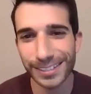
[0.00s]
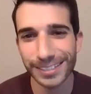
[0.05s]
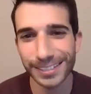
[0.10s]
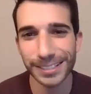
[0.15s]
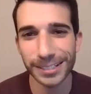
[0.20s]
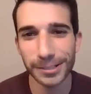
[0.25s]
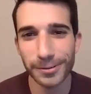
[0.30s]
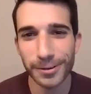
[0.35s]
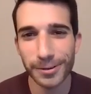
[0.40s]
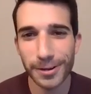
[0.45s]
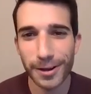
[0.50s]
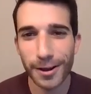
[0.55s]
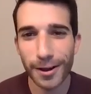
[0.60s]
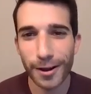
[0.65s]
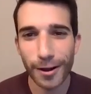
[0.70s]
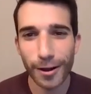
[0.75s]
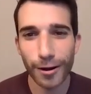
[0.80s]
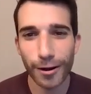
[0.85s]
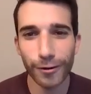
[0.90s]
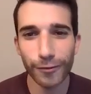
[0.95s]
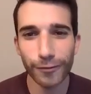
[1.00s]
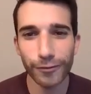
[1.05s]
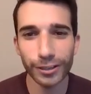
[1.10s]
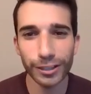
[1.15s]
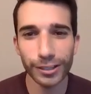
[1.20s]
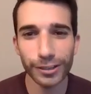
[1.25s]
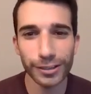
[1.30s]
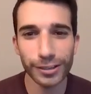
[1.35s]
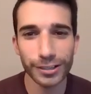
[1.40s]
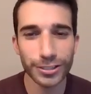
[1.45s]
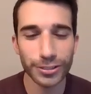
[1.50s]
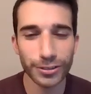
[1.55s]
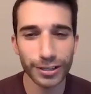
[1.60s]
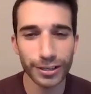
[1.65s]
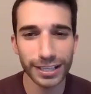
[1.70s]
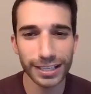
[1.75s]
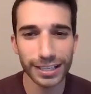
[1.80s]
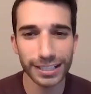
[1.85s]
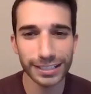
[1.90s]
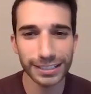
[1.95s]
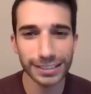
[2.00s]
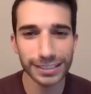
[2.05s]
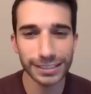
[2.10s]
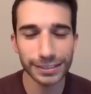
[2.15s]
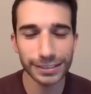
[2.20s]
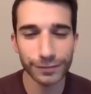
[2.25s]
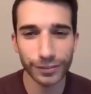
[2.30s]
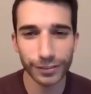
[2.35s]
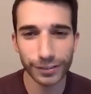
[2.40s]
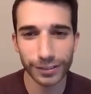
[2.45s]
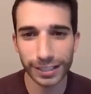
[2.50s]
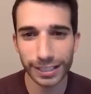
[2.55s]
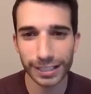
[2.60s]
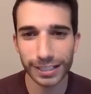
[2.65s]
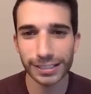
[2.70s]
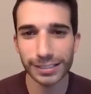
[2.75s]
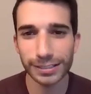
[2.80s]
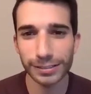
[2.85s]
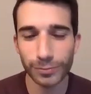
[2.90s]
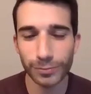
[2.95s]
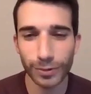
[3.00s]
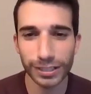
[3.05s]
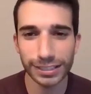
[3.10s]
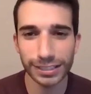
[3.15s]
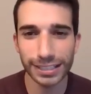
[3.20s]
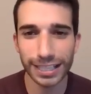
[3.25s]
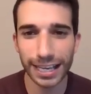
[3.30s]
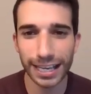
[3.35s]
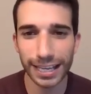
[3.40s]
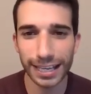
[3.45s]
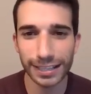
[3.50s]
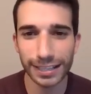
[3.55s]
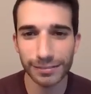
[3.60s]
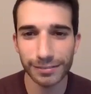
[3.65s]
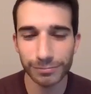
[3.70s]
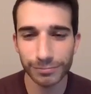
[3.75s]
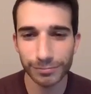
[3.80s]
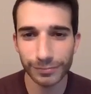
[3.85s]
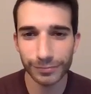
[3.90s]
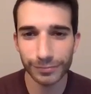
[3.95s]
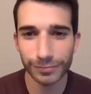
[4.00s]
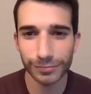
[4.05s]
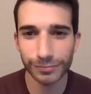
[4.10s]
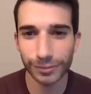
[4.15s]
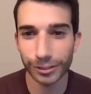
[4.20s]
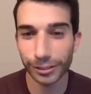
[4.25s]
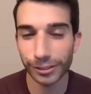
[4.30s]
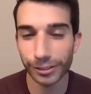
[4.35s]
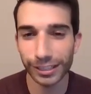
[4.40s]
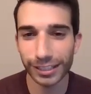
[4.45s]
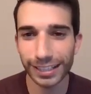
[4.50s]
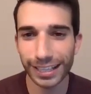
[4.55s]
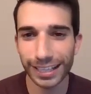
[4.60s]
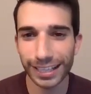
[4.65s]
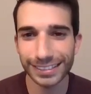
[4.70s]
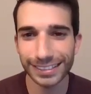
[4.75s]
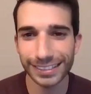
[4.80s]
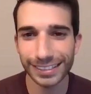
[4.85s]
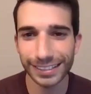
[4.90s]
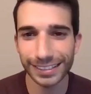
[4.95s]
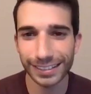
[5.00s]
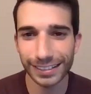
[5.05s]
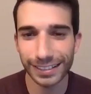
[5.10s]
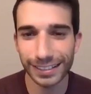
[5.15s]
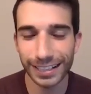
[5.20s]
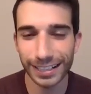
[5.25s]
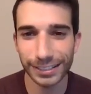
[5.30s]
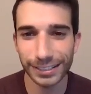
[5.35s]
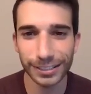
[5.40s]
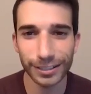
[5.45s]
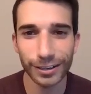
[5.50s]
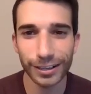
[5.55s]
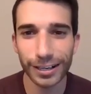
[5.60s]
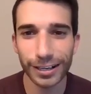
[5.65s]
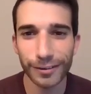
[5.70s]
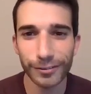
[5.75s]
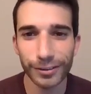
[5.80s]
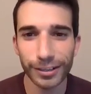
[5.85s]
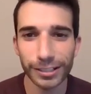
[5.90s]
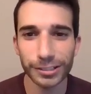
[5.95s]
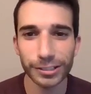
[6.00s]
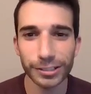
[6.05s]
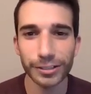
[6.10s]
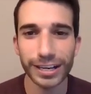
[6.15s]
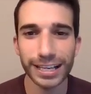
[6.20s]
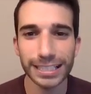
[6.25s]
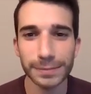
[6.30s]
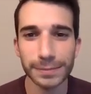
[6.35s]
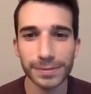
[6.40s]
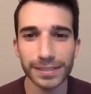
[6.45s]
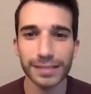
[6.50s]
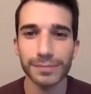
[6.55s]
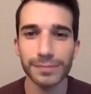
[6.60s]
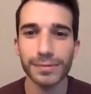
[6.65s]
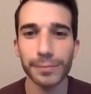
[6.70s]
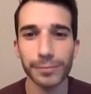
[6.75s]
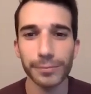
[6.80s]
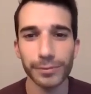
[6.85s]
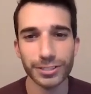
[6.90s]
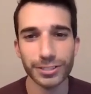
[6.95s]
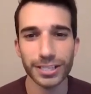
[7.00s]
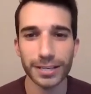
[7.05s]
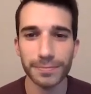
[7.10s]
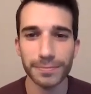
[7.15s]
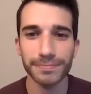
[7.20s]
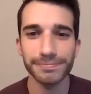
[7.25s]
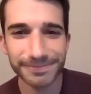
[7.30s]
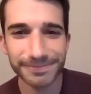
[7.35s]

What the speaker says: So hopefully you can join us for this one-day learning lesson, and it's all covered under your SPE membership.